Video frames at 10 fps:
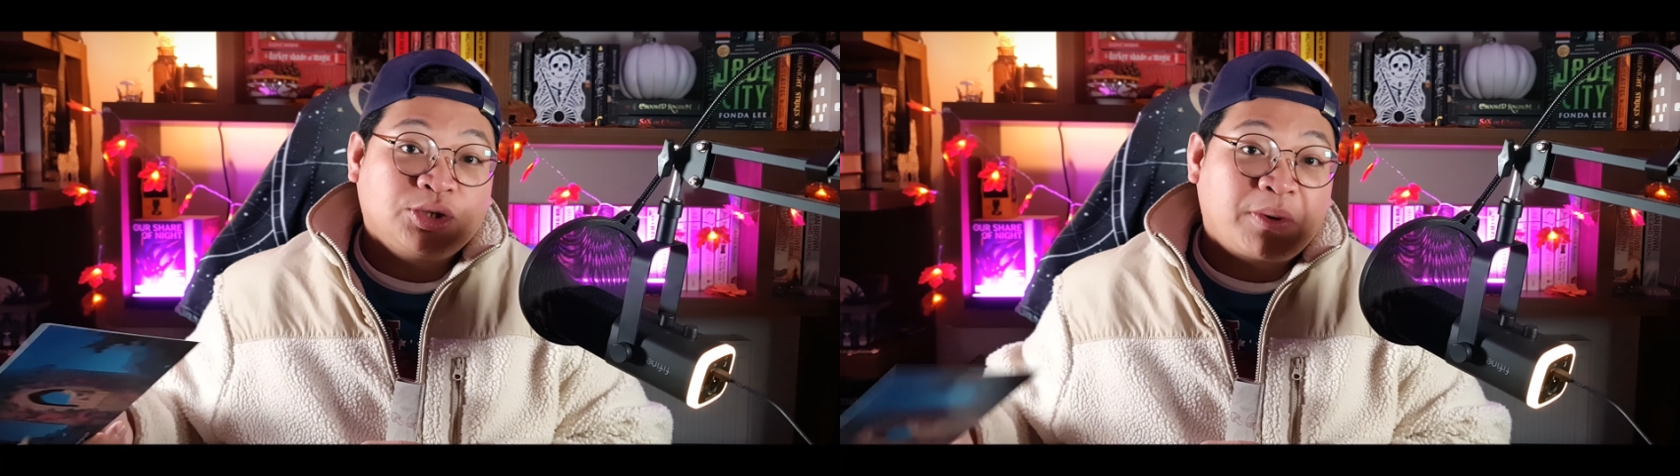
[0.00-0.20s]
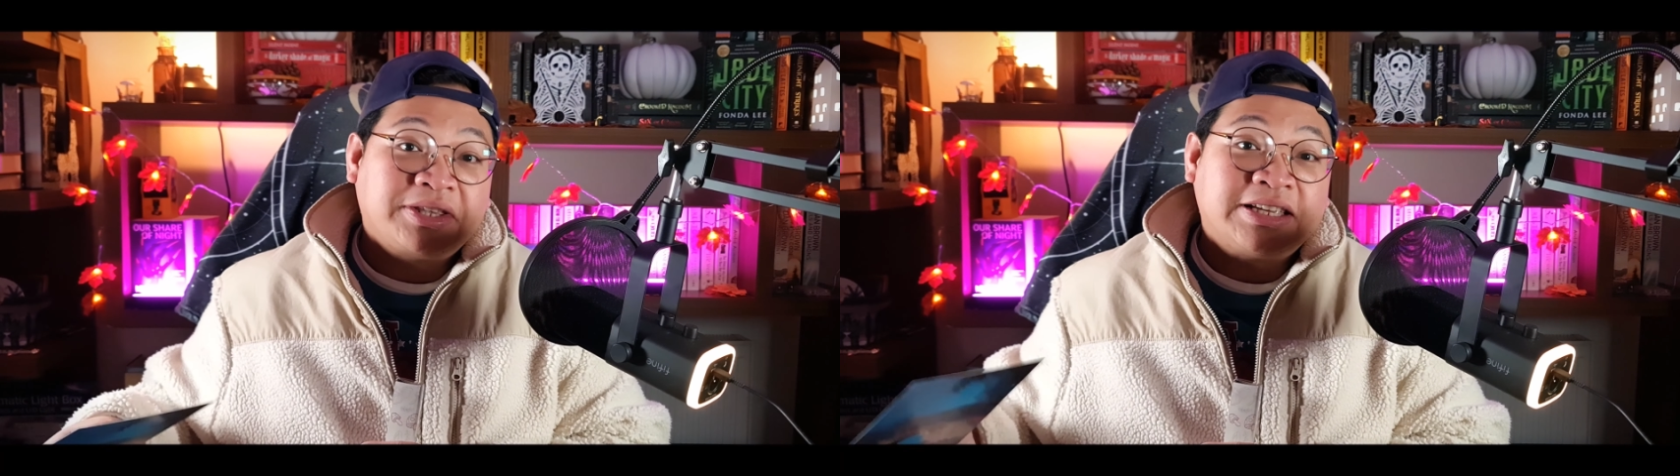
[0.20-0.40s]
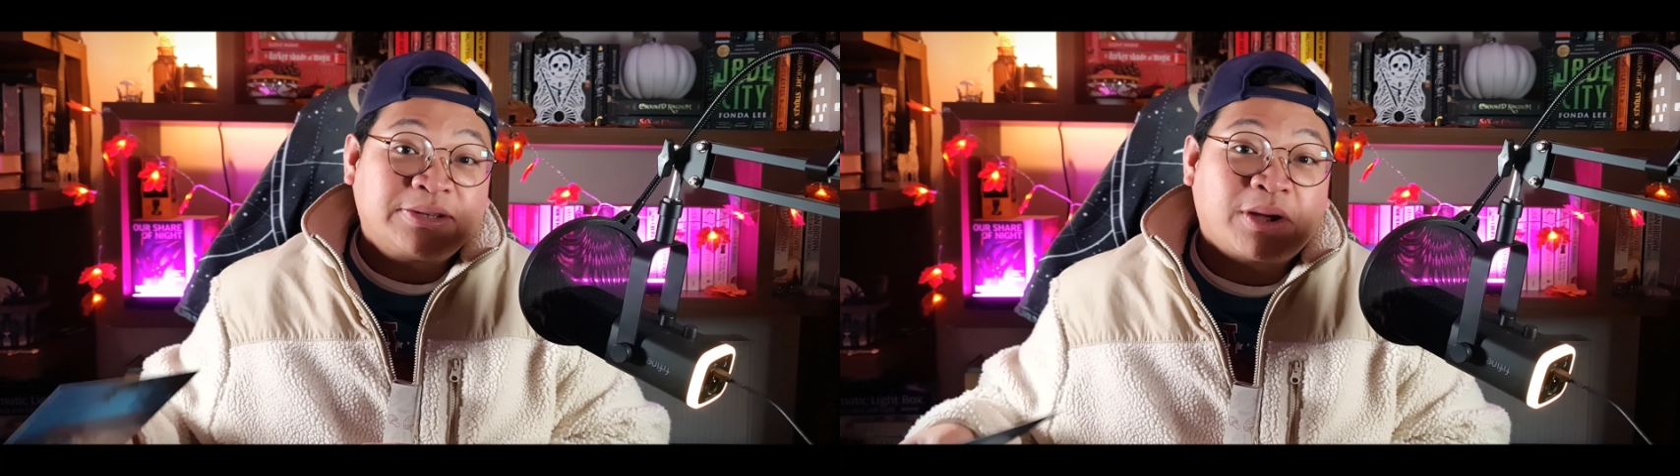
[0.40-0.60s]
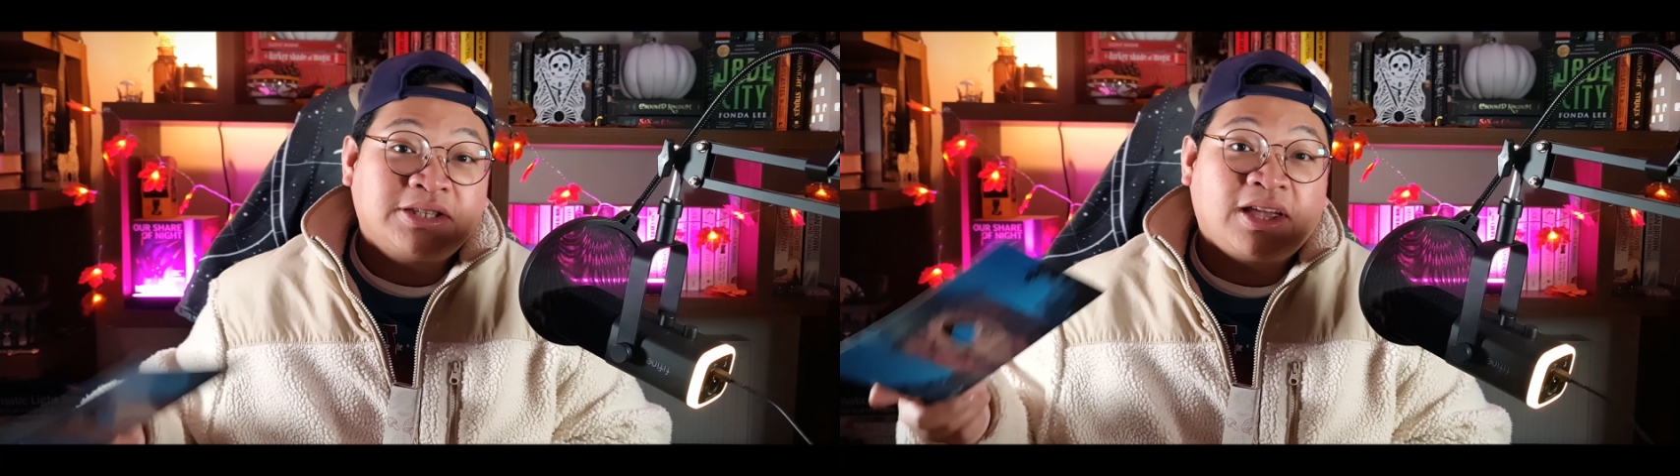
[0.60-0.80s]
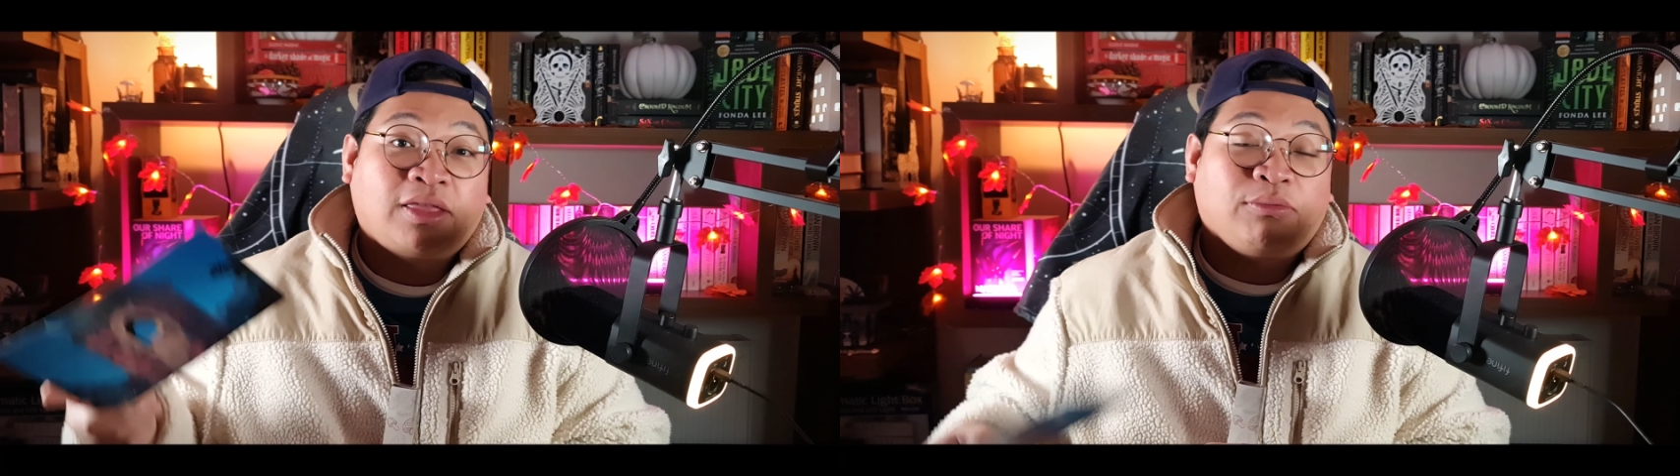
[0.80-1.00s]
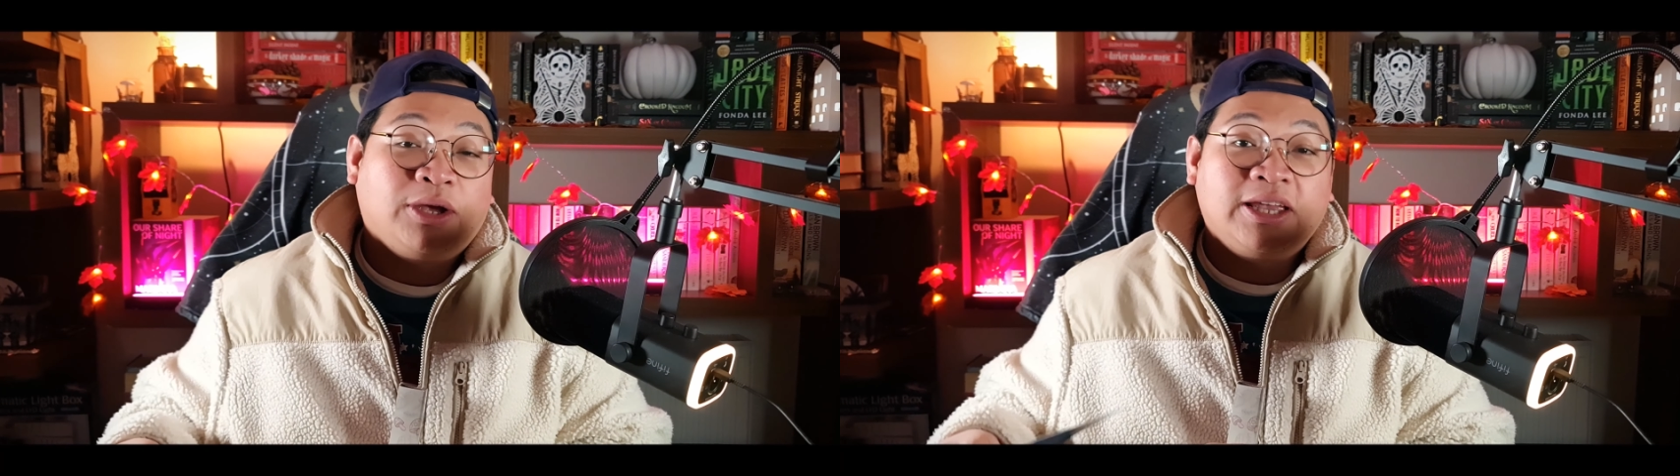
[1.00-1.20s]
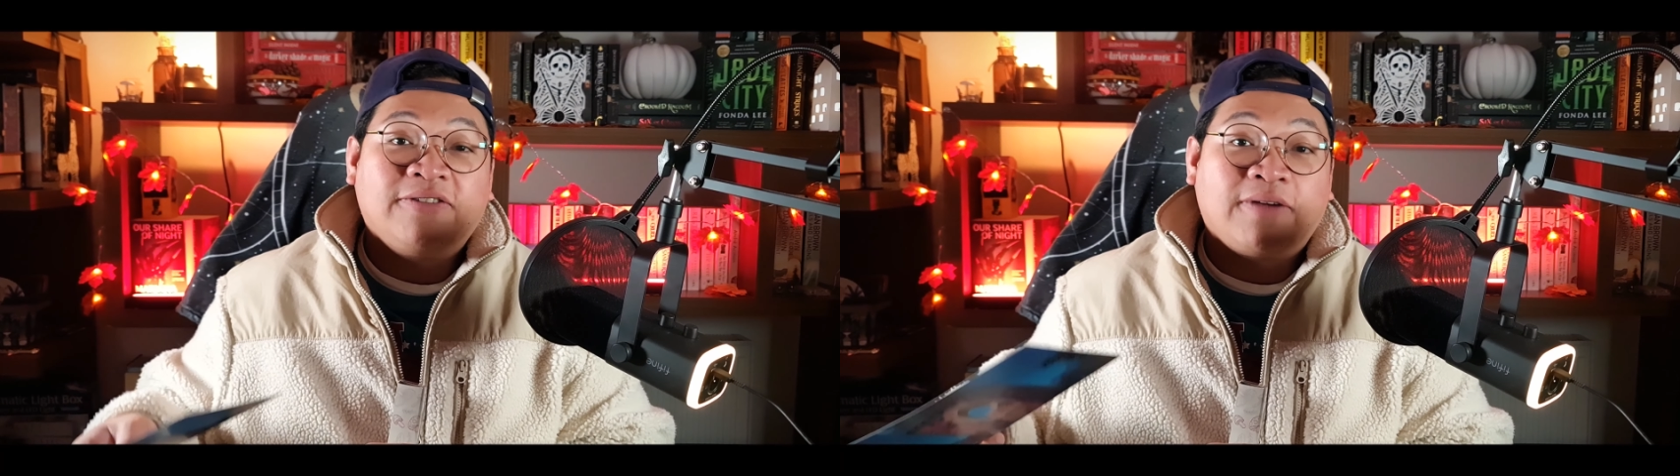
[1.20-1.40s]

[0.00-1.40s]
2023